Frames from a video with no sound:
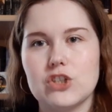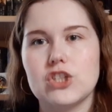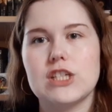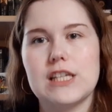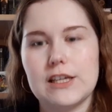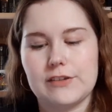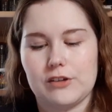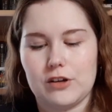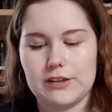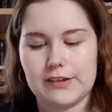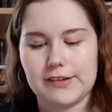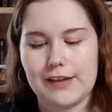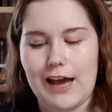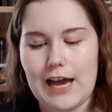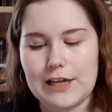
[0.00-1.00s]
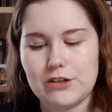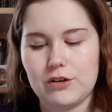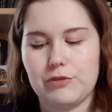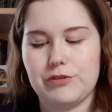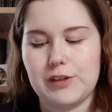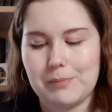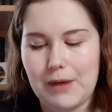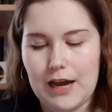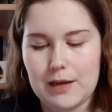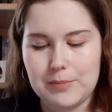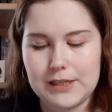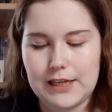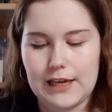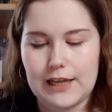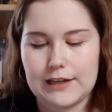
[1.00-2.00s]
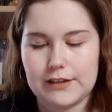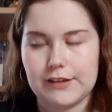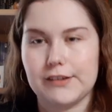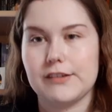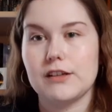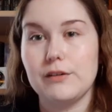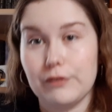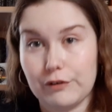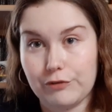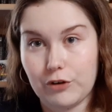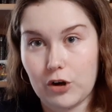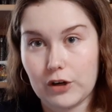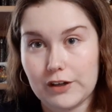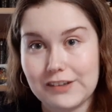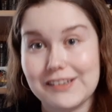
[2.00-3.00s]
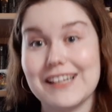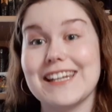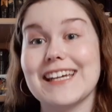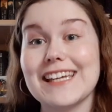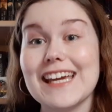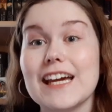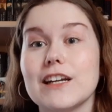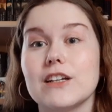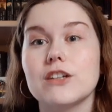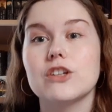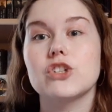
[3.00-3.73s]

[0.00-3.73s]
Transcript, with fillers: she is on the side of the Mhybe and Silver Fox, and again,